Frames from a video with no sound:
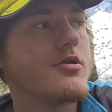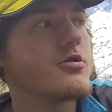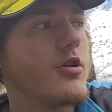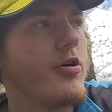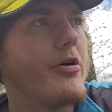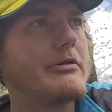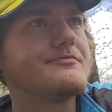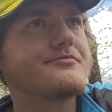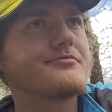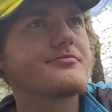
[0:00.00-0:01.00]
So
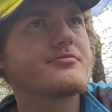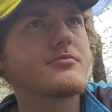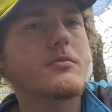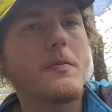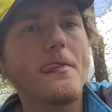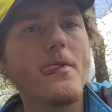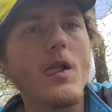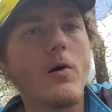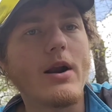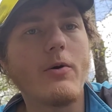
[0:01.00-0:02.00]

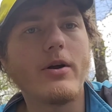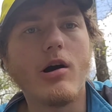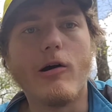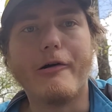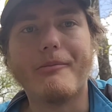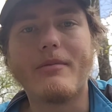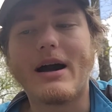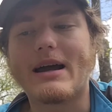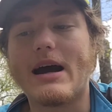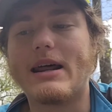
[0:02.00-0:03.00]
when I went home,
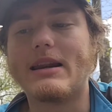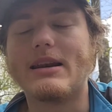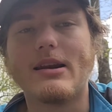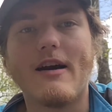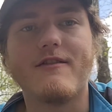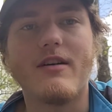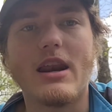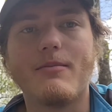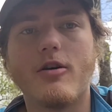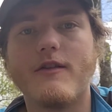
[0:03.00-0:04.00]
I kind of didn't have
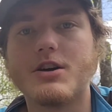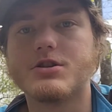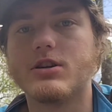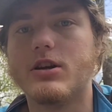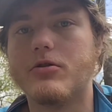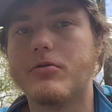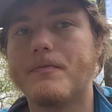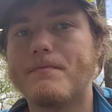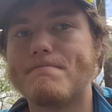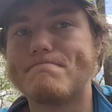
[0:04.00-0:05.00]
any motivation to do
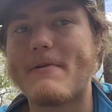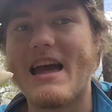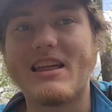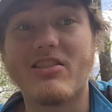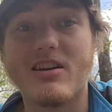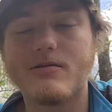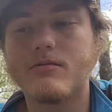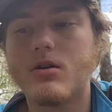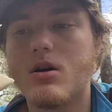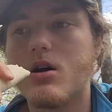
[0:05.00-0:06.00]
anything.
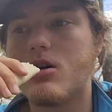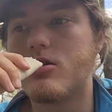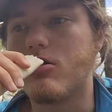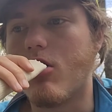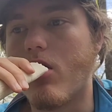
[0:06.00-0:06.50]
So